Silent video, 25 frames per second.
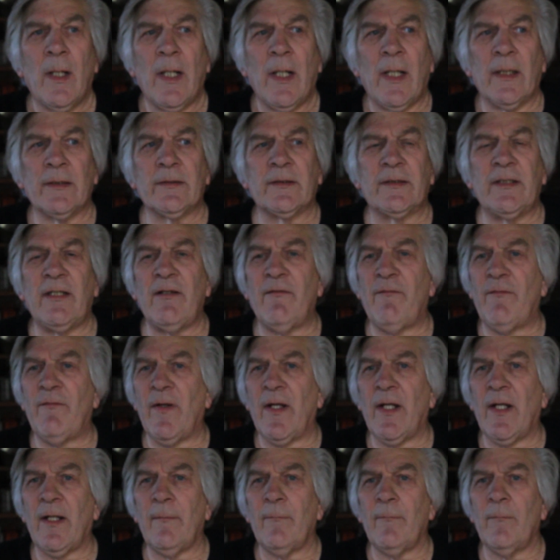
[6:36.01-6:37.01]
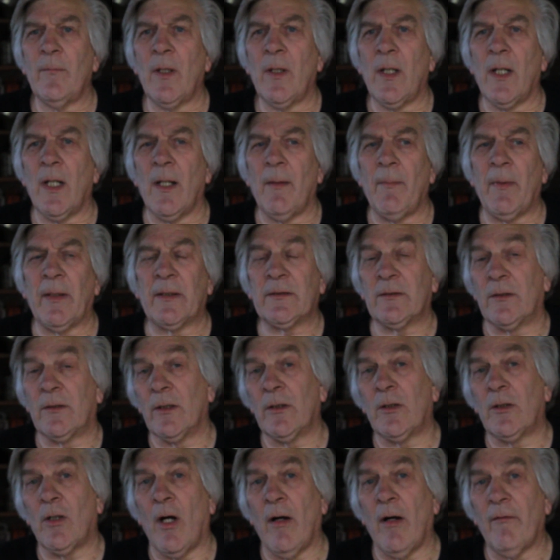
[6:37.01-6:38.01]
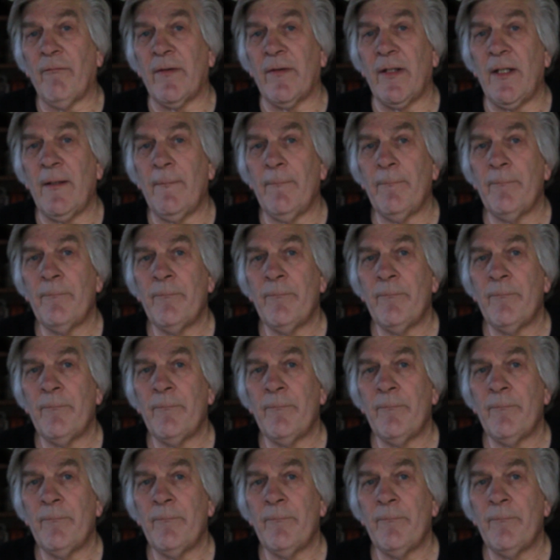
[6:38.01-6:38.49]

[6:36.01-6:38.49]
as see fit. Makes good coffee.